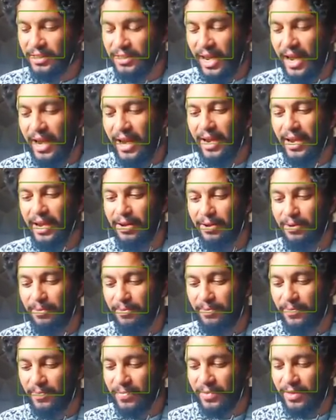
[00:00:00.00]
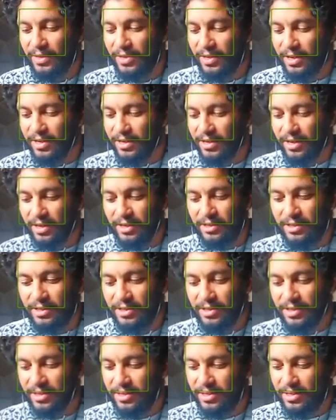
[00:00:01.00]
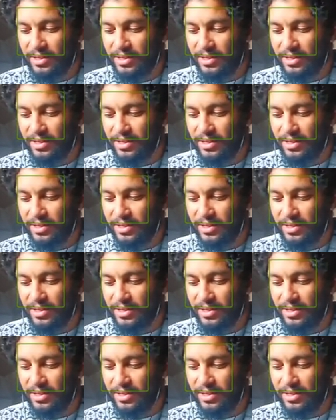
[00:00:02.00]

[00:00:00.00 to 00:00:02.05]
Damn, that's